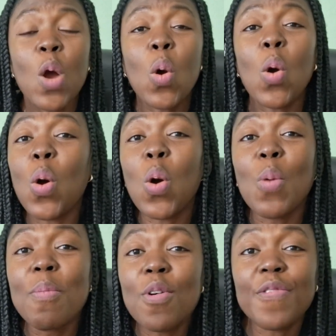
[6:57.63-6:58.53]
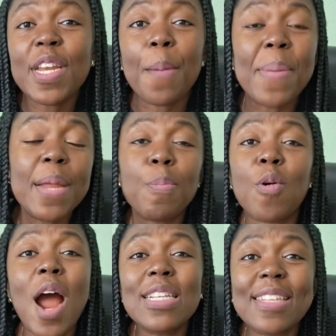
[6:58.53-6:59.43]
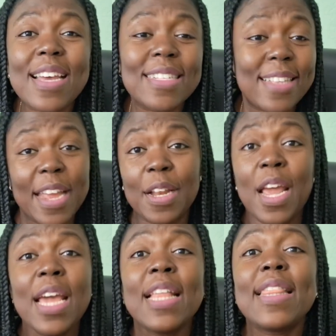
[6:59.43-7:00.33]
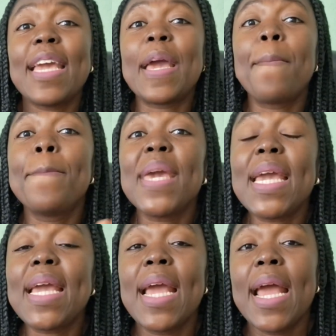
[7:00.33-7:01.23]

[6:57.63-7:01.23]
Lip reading: or moving or being processed, and they can be,